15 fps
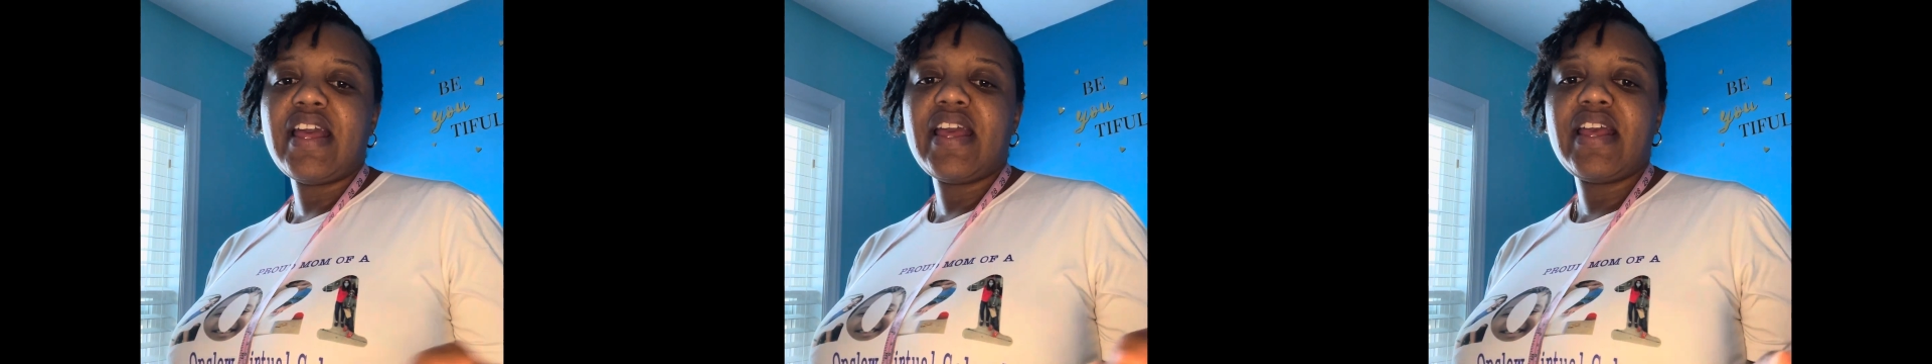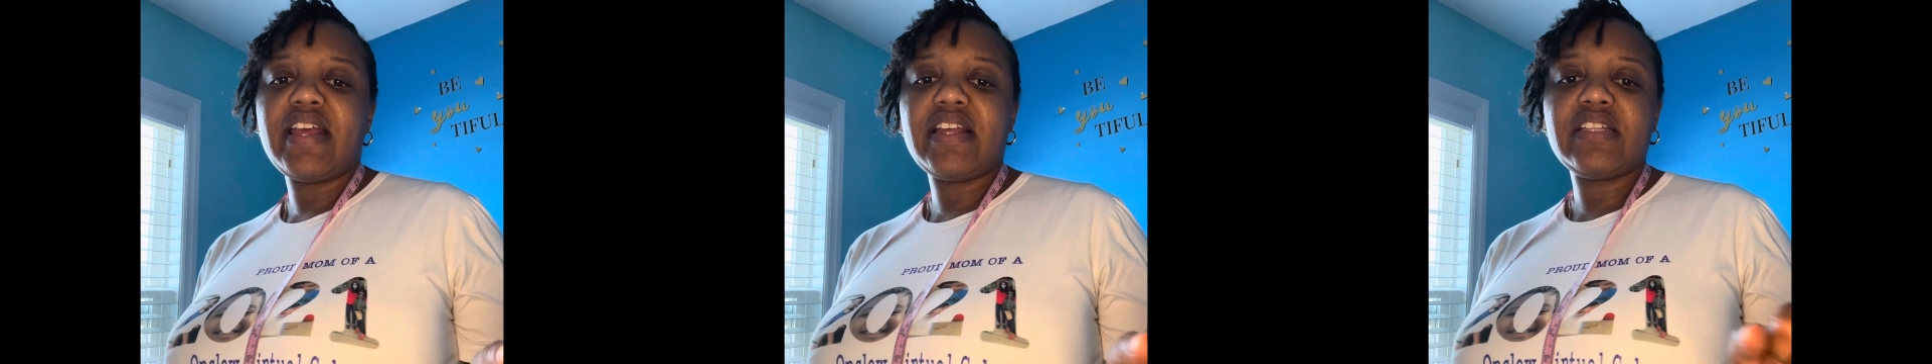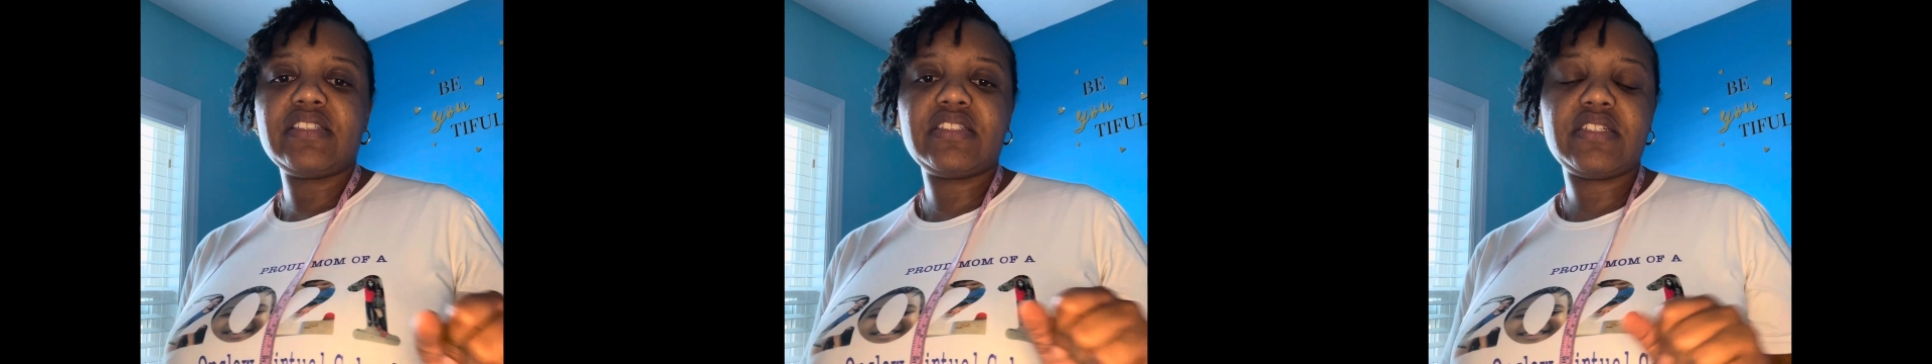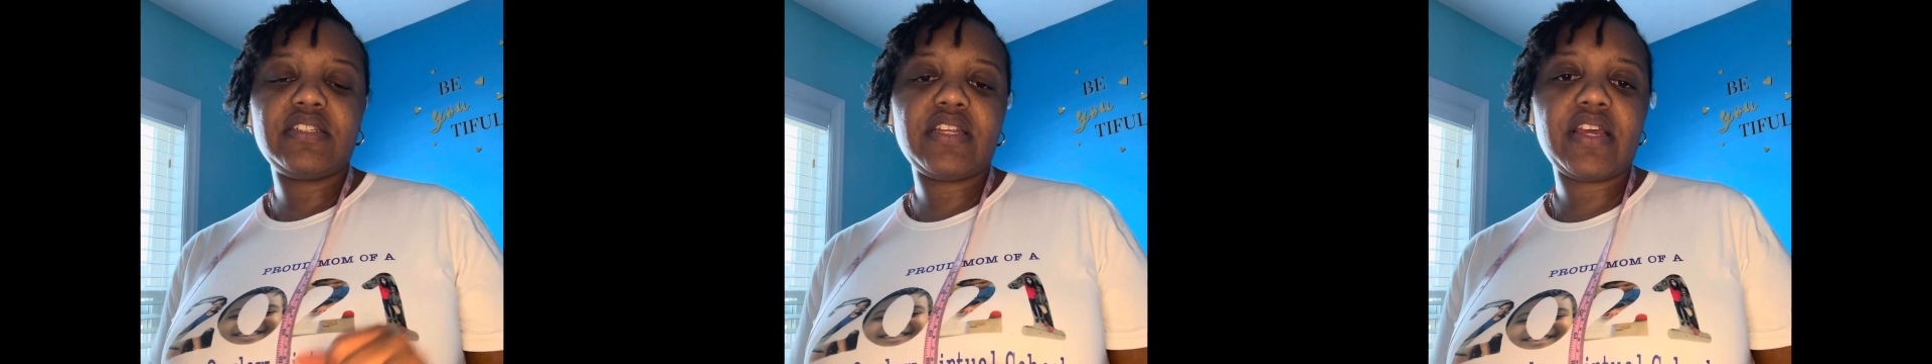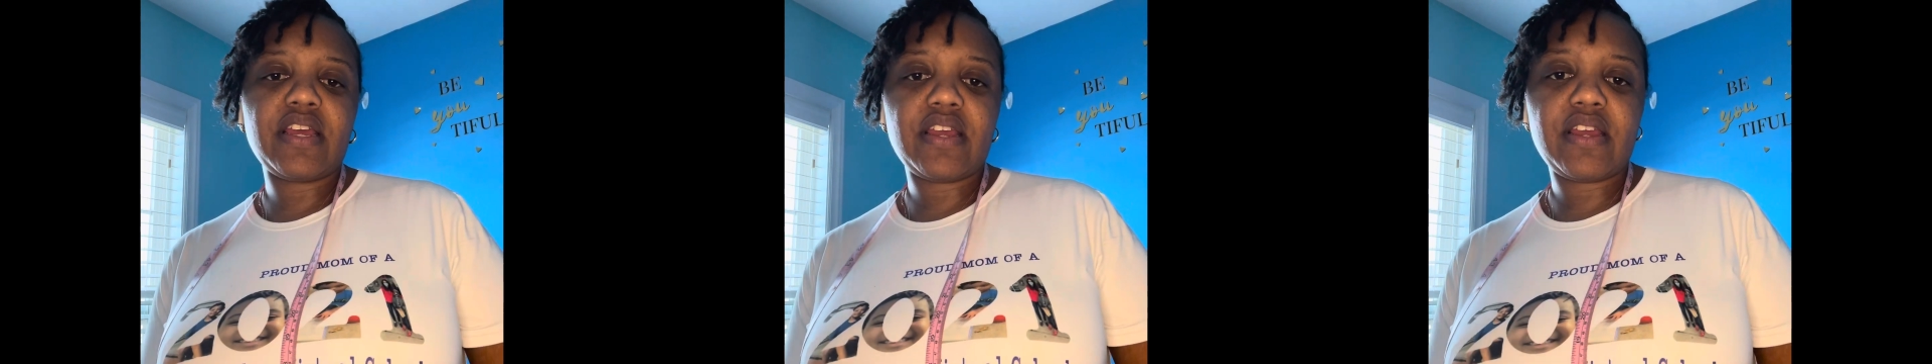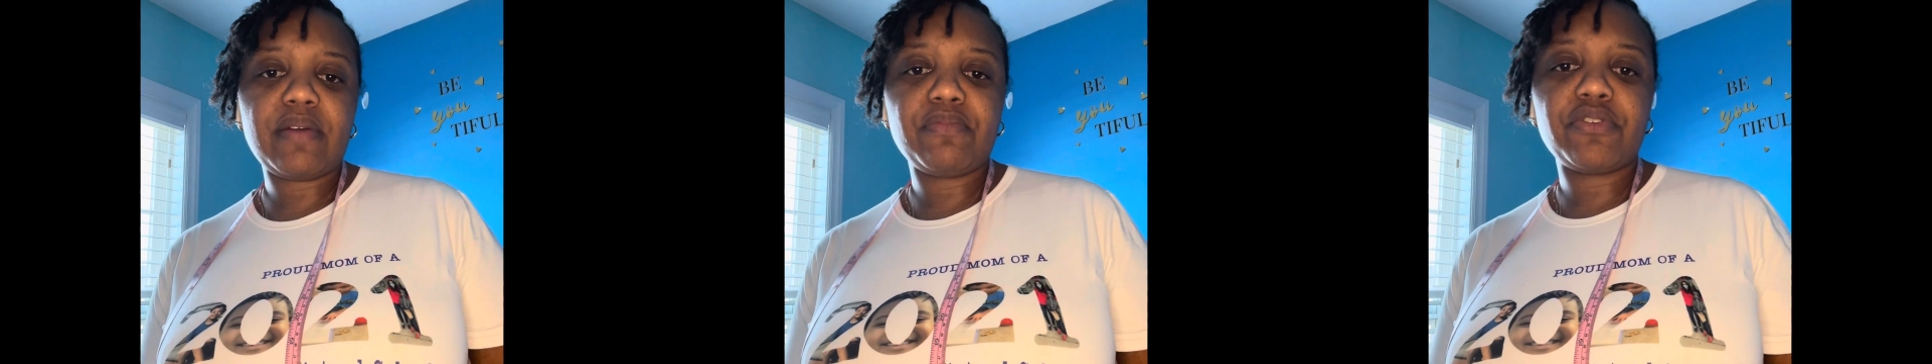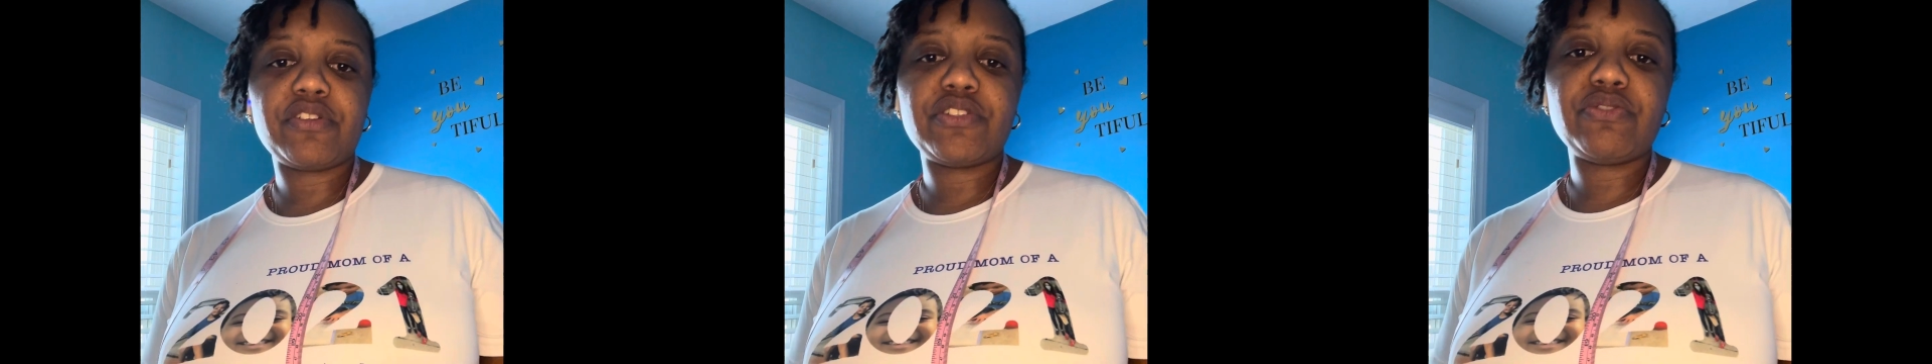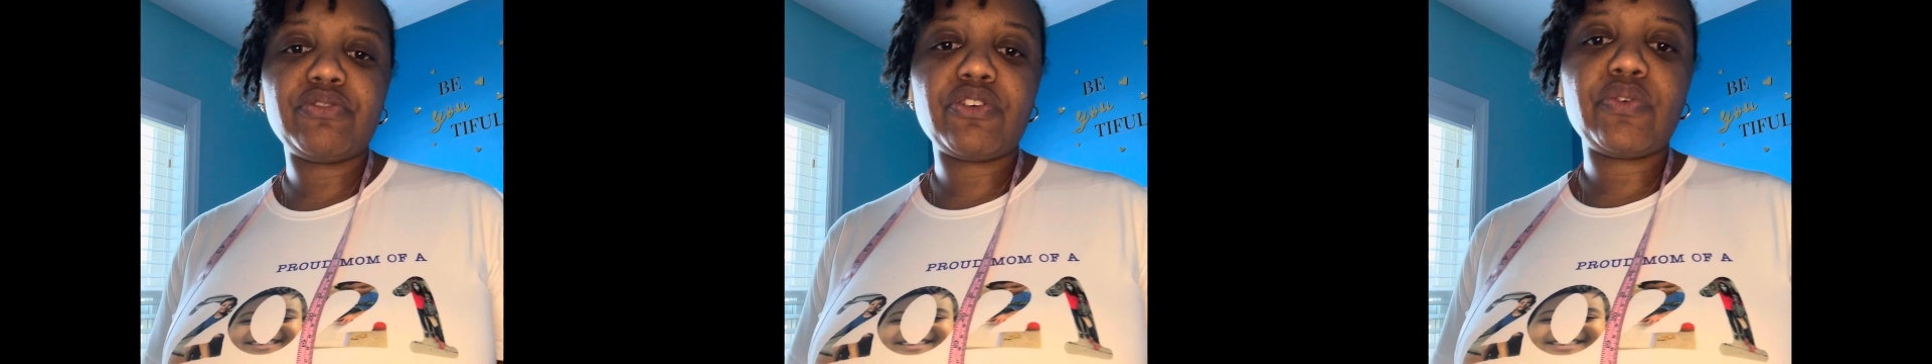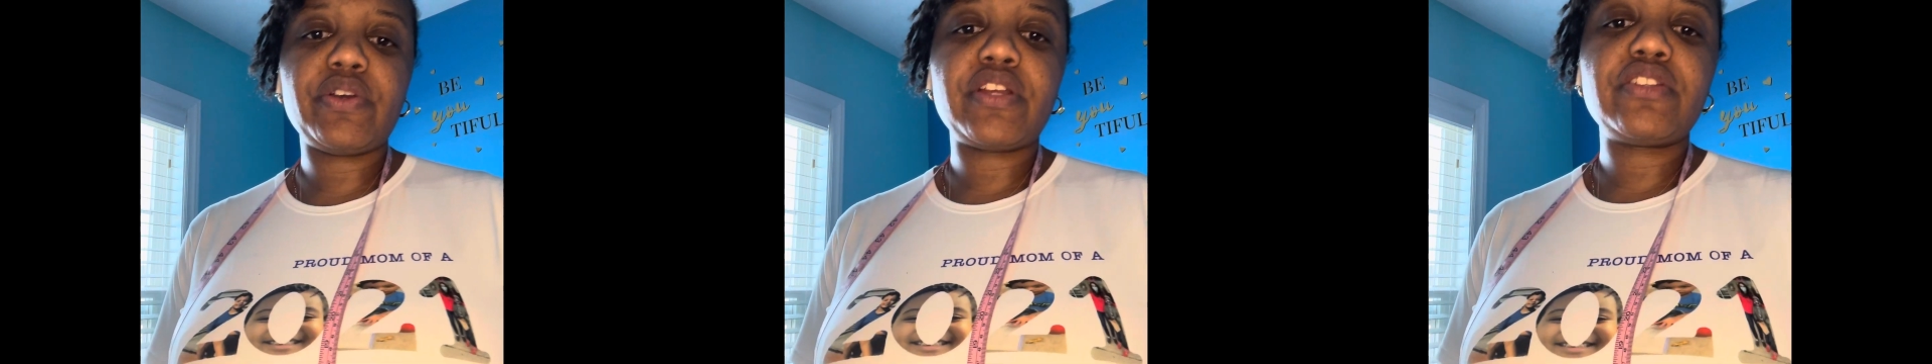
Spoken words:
and today I'm going to do a quick